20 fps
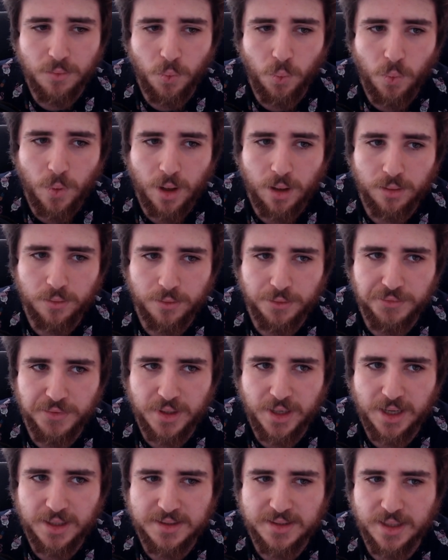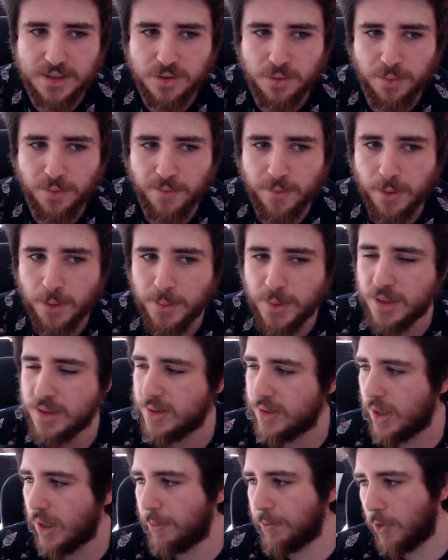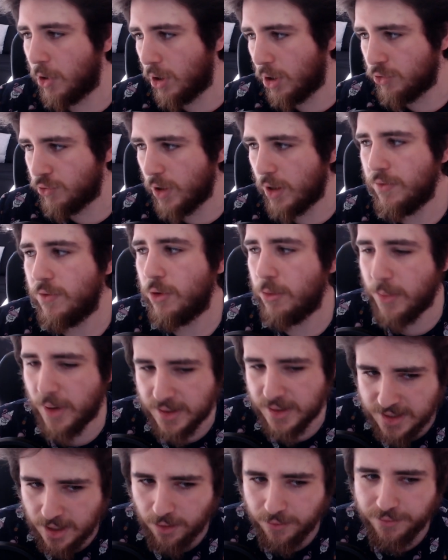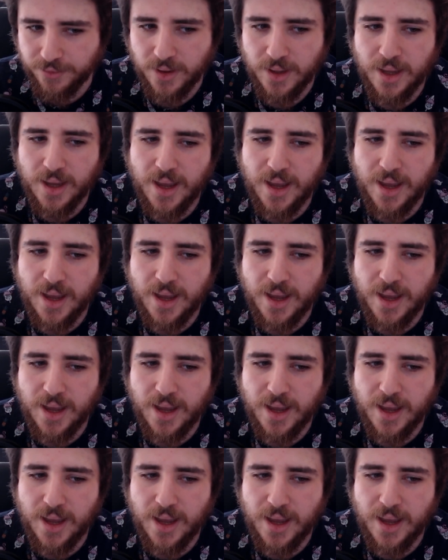one of the next desktop environments that I'm gonna try for myself.